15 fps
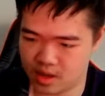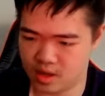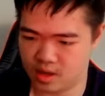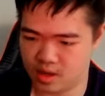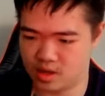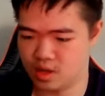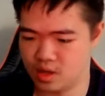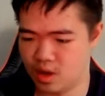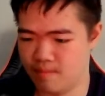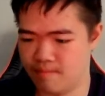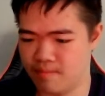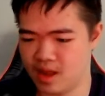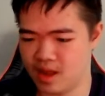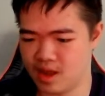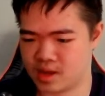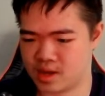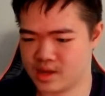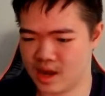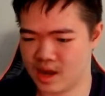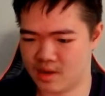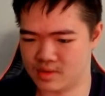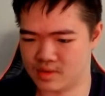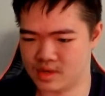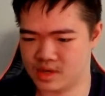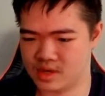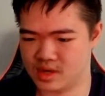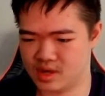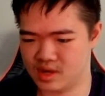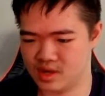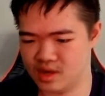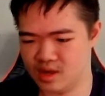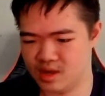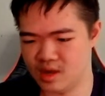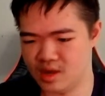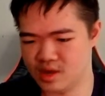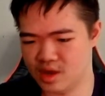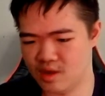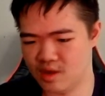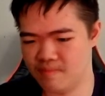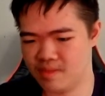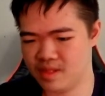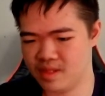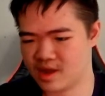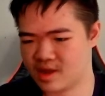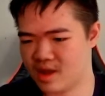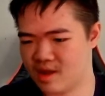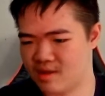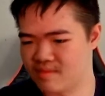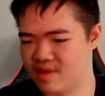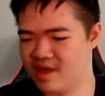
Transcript: He's all blacked out. He's all blacked out.